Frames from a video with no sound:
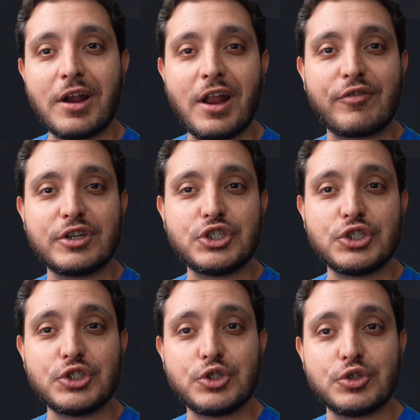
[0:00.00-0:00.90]

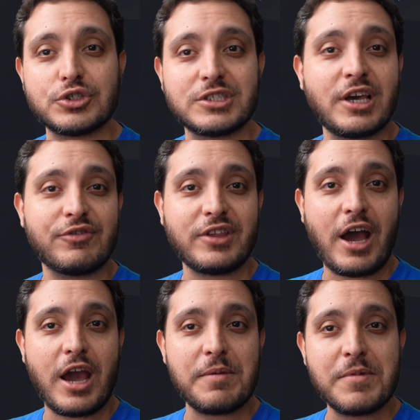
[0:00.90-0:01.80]
leveraging to save
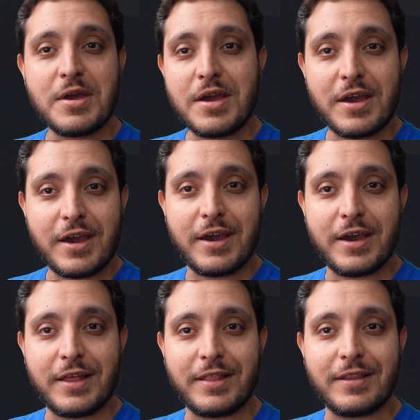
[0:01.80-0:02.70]
time
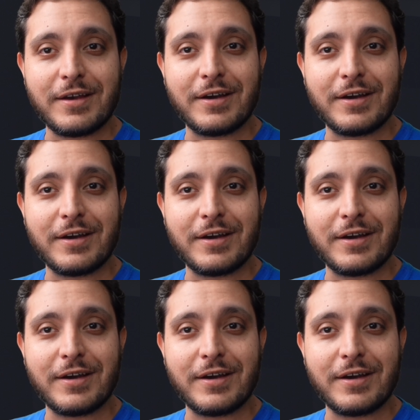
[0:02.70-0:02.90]
and